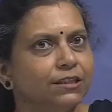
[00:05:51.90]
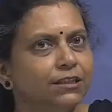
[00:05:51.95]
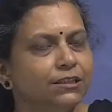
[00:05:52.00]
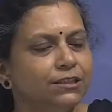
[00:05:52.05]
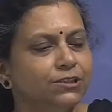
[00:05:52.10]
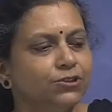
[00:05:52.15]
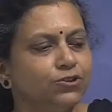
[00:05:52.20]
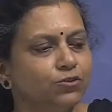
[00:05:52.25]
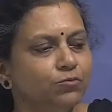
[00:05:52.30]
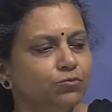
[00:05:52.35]

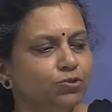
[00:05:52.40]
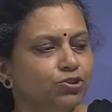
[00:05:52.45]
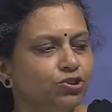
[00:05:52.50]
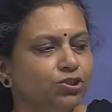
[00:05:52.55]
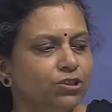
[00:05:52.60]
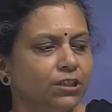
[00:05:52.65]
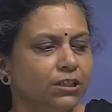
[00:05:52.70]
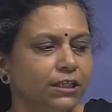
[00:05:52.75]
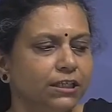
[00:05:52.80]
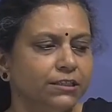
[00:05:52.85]

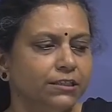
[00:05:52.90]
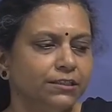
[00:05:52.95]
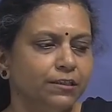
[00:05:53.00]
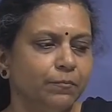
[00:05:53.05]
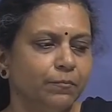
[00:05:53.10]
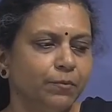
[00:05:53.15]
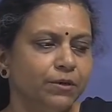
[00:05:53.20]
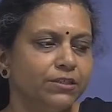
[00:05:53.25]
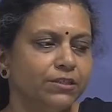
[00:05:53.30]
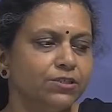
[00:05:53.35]
distribution it
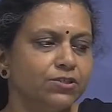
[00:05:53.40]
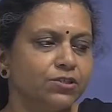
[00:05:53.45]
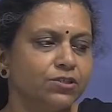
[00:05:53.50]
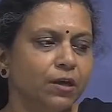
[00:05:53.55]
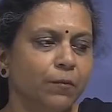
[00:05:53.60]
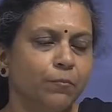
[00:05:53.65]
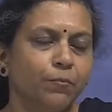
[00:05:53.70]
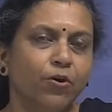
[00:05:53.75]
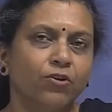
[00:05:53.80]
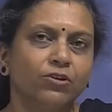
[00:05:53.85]
depends
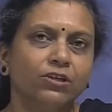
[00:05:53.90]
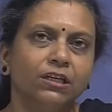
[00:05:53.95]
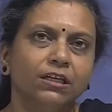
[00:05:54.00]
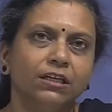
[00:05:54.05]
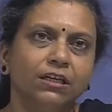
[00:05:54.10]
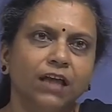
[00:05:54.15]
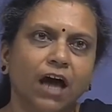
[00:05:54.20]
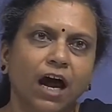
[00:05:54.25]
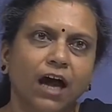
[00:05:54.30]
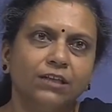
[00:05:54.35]
upon a
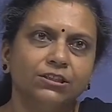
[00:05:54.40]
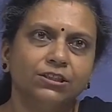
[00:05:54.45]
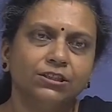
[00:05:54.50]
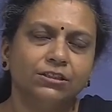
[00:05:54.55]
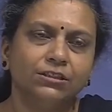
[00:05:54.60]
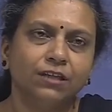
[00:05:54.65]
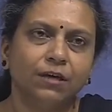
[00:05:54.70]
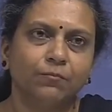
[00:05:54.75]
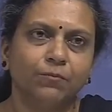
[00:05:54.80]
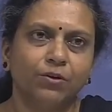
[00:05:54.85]
large
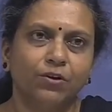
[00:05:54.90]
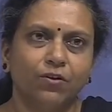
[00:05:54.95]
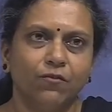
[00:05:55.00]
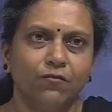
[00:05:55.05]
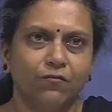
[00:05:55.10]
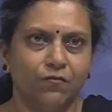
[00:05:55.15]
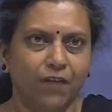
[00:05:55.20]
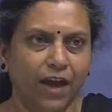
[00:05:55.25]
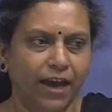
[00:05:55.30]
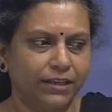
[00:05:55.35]
number of
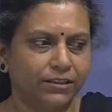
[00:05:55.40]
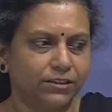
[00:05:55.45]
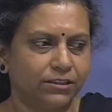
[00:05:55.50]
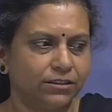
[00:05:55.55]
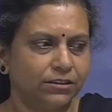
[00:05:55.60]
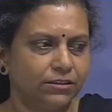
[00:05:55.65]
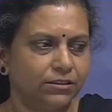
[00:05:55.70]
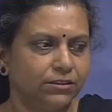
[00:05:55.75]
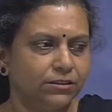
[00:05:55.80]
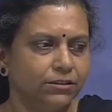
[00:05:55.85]

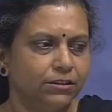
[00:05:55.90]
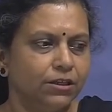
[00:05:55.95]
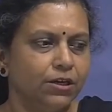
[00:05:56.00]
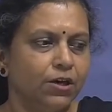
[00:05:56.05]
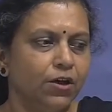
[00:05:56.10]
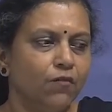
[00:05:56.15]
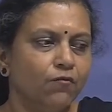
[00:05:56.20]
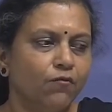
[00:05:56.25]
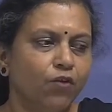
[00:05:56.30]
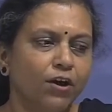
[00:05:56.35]
factors.
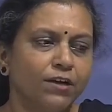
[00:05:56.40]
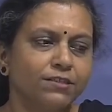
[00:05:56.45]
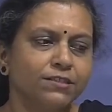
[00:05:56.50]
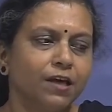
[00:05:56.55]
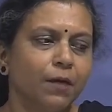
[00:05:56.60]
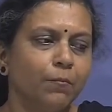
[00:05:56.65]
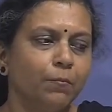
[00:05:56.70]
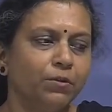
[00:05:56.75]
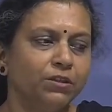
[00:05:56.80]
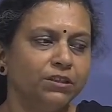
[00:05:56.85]
For
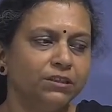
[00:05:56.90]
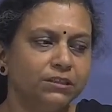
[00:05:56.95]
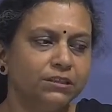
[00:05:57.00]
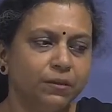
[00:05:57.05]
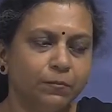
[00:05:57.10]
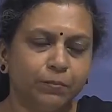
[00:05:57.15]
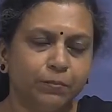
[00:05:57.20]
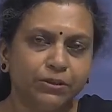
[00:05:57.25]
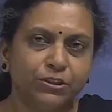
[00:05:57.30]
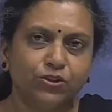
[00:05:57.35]
example, it
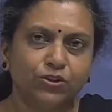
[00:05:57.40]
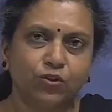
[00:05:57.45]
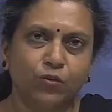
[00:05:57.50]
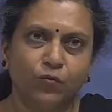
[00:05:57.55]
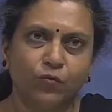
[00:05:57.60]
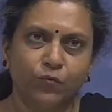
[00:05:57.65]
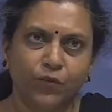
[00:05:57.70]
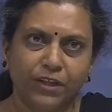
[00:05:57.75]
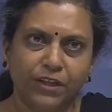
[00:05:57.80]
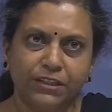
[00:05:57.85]
depends
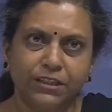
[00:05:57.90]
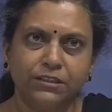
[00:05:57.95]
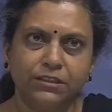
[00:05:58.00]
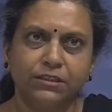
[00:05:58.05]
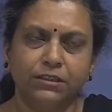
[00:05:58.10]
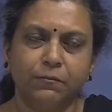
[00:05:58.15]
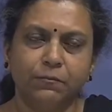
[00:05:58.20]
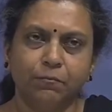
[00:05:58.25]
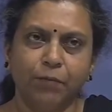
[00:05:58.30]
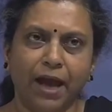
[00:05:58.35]
on whether
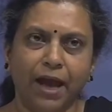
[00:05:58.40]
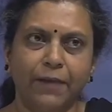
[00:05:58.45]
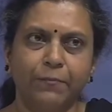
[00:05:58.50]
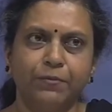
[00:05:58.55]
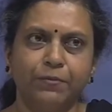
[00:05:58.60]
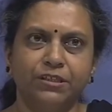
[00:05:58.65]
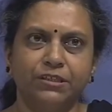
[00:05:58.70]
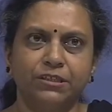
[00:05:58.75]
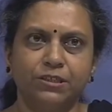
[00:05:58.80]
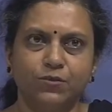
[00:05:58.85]
the
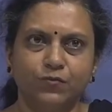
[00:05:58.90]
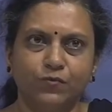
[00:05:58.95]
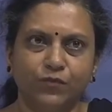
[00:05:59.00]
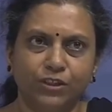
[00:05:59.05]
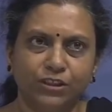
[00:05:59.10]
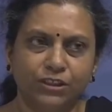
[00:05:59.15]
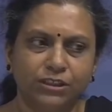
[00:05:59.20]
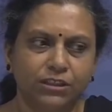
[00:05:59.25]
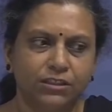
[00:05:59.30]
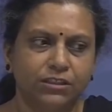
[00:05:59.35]
pipe it is
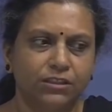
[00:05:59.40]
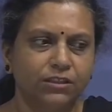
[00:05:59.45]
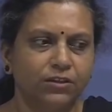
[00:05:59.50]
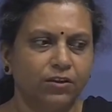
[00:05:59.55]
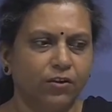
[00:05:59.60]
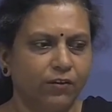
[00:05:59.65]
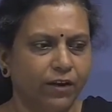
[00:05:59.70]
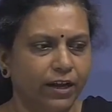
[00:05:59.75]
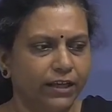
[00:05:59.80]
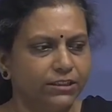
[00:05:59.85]
vertical,
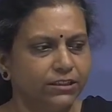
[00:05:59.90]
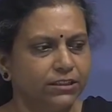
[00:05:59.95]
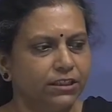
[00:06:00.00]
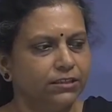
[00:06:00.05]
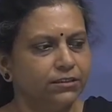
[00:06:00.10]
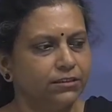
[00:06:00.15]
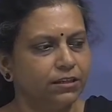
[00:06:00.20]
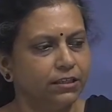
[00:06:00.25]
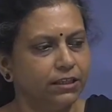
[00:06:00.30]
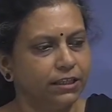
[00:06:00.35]

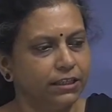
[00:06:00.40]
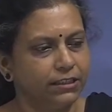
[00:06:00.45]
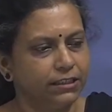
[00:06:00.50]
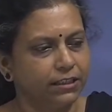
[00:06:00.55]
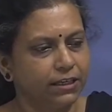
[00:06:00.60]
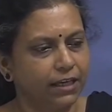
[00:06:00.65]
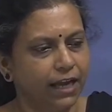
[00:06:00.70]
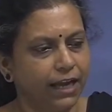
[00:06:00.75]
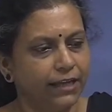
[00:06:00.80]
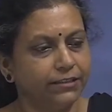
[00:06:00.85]
horizontal,
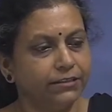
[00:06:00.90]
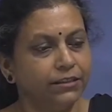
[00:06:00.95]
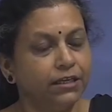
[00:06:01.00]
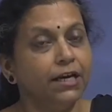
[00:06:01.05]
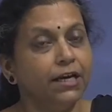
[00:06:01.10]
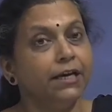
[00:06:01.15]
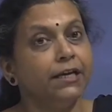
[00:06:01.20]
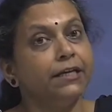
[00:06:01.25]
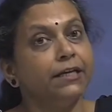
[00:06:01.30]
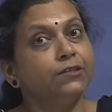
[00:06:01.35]
inclined.
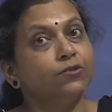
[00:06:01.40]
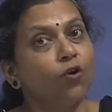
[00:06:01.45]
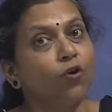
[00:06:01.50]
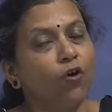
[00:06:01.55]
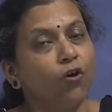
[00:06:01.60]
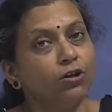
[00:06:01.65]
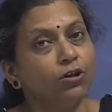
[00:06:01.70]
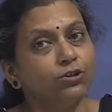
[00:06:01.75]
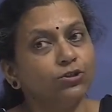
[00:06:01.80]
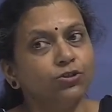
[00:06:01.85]
It
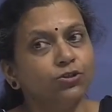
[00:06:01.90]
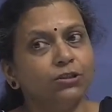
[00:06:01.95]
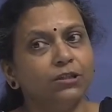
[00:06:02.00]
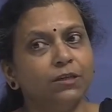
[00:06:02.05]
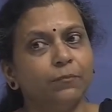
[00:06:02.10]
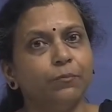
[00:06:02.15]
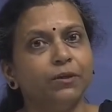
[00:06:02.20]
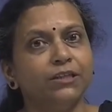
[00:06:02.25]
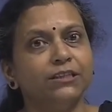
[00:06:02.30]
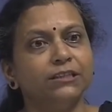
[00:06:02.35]
also
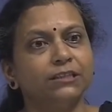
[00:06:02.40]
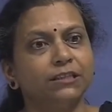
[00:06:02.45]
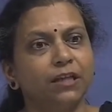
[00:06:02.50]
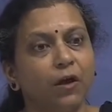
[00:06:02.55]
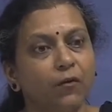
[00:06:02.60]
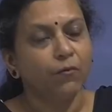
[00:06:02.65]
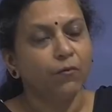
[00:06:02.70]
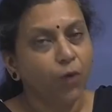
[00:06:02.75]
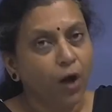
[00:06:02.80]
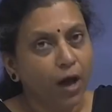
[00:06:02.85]
depends
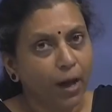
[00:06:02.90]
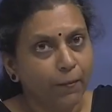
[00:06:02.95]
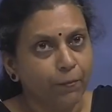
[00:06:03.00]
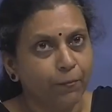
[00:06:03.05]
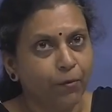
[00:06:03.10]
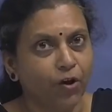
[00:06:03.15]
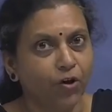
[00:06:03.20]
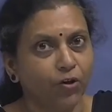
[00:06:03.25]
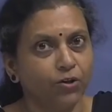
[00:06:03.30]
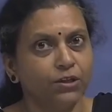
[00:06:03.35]

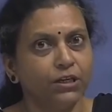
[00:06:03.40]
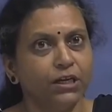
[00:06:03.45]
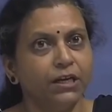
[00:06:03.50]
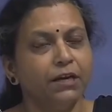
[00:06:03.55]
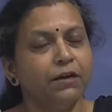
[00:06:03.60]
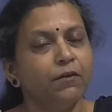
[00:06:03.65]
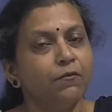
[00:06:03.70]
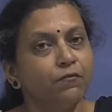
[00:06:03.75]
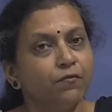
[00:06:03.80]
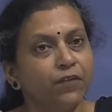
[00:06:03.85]
upon
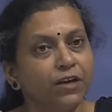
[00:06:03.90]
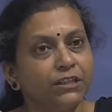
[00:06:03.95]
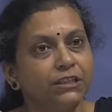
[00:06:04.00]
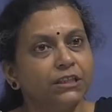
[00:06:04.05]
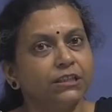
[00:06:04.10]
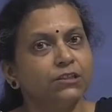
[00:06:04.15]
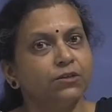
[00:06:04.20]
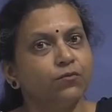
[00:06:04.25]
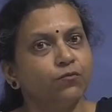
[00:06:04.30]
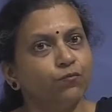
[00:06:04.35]

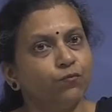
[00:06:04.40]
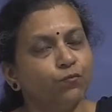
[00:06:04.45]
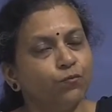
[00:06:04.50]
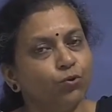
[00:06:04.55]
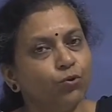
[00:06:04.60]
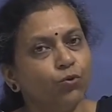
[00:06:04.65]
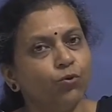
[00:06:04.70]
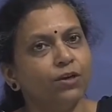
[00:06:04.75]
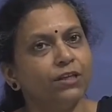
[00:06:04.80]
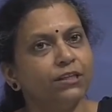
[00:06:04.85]
whether the
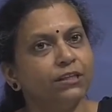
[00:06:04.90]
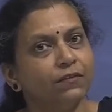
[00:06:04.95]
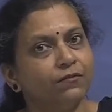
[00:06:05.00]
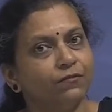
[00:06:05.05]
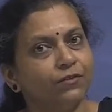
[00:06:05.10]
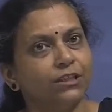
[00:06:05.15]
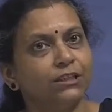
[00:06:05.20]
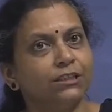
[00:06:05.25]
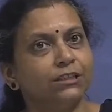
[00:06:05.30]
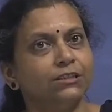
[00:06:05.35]
flow in the
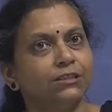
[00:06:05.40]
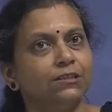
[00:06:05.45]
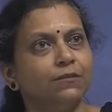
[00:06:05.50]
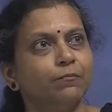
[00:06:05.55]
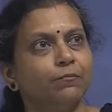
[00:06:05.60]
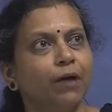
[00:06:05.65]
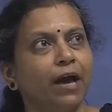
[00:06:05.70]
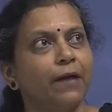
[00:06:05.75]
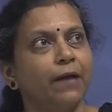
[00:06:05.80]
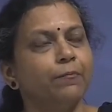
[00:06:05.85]
vertical
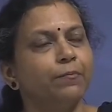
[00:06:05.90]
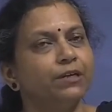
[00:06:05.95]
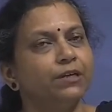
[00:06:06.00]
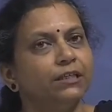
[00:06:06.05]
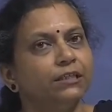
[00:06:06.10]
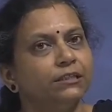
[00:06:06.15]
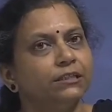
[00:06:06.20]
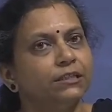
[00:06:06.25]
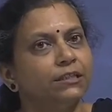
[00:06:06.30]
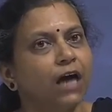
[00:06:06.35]
pipe
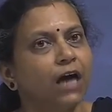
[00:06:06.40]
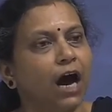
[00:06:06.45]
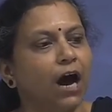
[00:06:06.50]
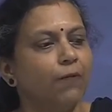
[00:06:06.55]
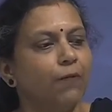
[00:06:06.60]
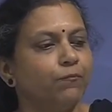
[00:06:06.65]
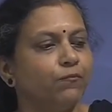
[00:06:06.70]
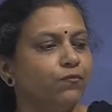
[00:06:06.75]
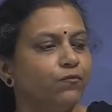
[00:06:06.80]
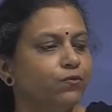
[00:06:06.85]
is an
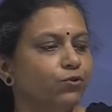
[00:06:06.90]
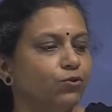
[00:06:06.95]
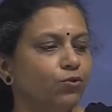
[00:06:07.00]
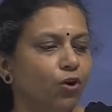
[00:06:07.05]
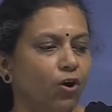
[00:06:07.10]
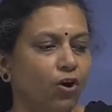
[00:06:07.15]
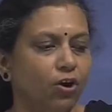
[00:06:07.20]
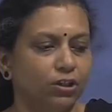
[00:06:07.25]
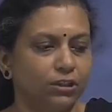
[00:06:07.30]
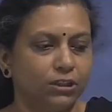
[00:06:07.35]
upflow
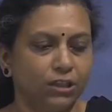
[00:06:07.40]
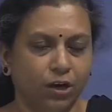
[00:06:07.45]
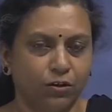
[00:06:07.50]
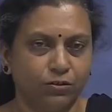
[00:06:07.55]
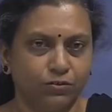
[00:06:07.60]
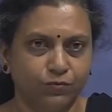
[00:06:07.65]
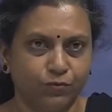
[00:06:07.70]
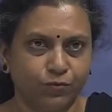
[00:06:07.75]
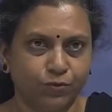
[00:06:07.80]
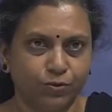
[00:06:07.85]
or
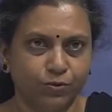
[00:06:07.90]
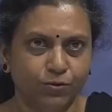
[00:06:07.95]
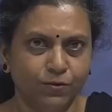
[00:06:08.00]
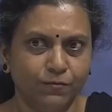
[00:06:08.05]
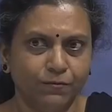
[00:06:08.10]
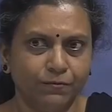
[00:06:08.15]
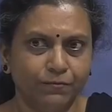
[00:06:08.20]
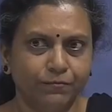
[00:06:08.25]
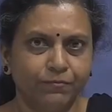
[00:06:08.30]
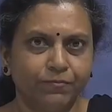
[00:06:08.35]
downflow
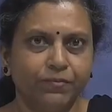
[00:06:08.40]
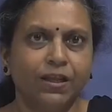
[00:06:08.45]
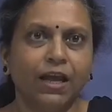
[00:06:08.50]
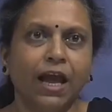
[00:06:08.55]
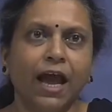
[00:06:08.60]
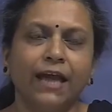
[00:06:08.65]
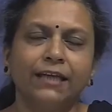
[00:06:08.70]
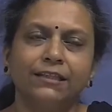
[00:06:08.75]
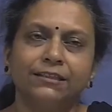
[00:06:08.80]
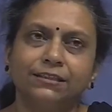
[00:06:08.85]

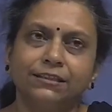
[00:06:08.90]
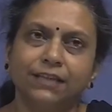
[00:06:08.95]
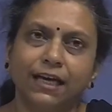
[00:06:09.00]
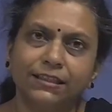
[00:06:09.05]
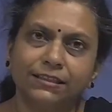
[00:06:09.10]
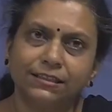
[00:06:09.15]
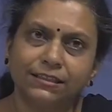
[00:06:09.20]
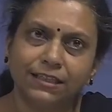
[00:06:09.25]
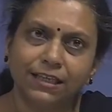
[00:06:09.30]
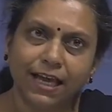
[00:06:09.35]
and
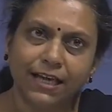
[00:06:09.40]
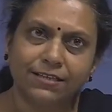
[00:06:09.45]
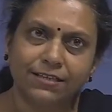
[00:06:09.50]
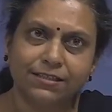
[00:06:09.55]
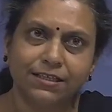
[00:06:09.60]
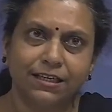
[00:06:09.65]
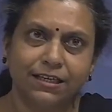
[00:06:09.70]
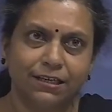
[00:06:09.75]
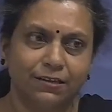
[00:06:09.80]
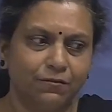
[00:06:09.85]
just like
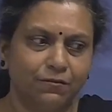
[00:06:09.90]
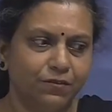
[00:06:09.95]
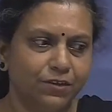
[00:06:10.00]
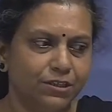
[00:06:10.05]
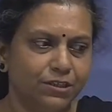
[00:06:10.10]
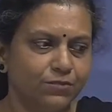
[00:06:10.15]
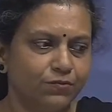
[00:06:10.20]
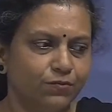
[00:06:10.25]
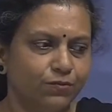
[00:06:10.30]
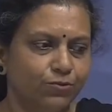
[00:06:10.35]
single
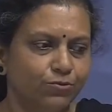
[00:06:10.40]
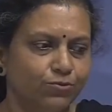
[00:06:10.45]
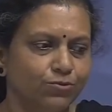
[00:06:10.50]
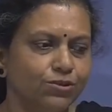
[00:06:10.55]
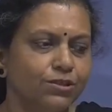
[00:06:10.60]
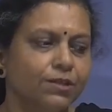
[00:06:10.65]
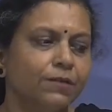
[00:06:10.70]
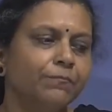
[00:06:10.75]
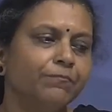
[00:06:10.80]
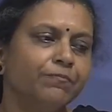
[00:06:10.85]
phase
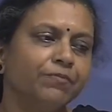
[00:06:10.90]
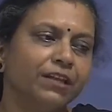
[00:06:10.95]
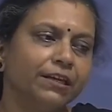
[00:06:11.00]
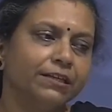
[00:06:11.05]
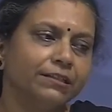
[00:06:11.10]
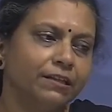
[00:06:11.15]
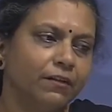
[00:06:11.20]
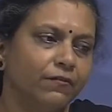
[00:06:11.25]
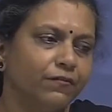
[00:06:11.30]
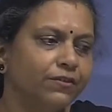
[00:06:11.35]
flows
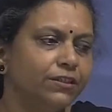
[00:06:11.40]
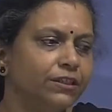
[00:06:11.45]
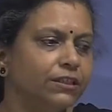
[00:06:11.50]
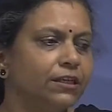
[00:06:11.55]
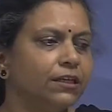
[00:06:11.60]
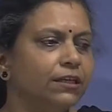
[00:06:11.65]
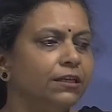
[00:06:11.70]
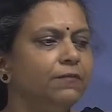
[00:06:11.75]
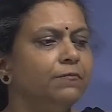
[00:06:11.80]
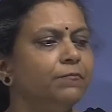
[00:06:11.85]

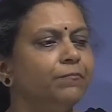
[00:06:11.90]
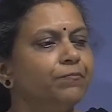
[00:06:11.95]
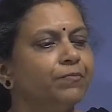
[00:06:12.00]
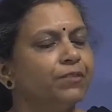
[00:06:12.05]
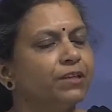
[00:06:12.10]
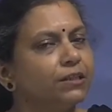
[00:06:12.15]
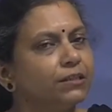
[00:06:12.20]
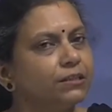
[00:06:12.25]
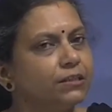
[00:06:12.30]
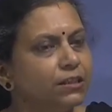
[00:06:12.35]
definitely
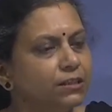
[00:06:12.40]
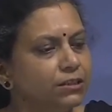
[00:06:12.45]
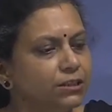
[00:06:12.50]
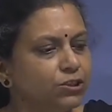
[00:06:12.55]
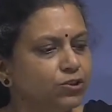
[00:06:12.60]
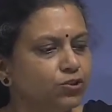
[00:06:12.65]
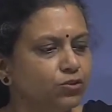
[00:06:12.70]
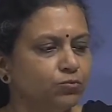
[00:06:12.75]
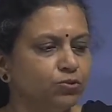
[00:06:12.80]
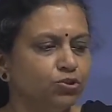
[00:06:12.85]
the
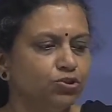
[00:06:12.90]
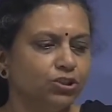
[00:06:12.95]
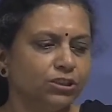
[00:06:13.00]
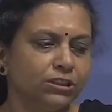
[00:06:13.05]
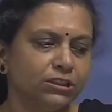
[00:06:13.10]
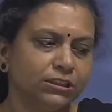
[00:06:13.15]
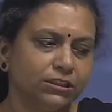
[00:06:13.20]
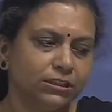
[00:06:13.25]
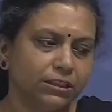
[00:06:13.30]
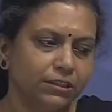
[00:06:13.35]
distributions they